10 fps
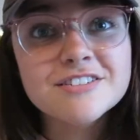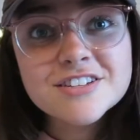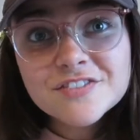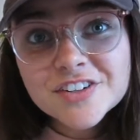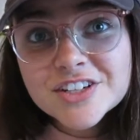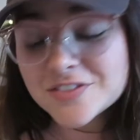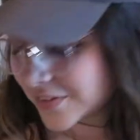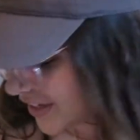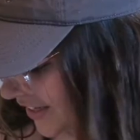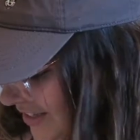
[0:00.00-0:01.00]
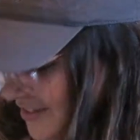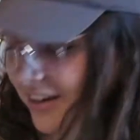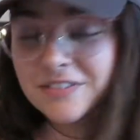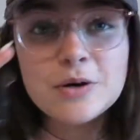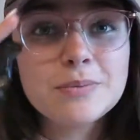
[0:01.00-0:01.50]
that was the first one. So
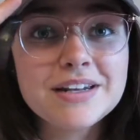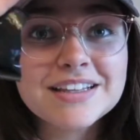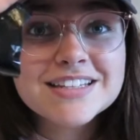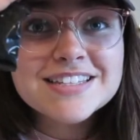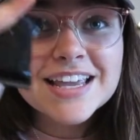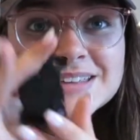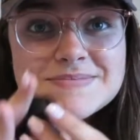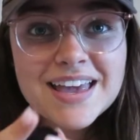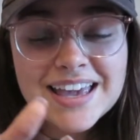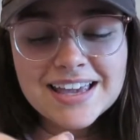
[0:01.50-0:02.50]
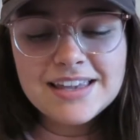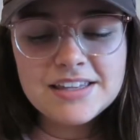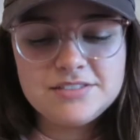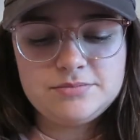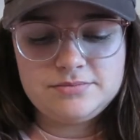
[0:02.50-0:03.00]
now I'm opening the second
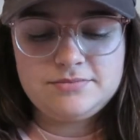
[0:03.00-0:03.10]
bag.